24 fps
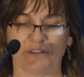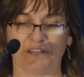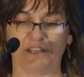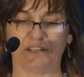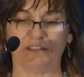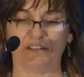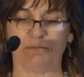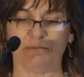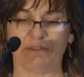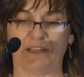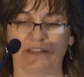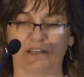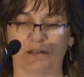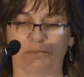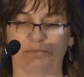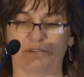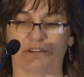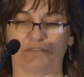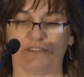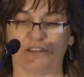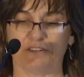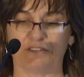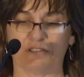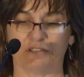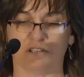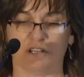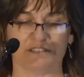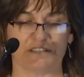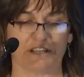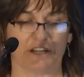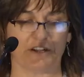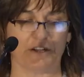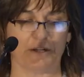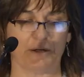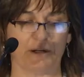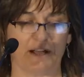and incubate a provincial
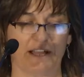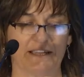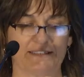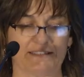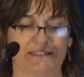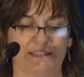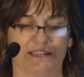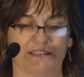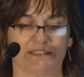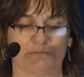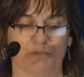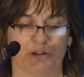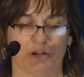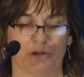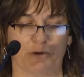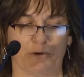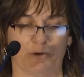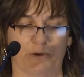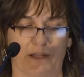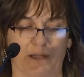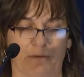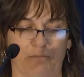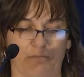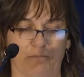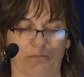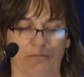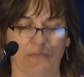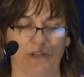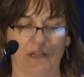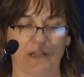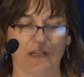Ontario ICS program.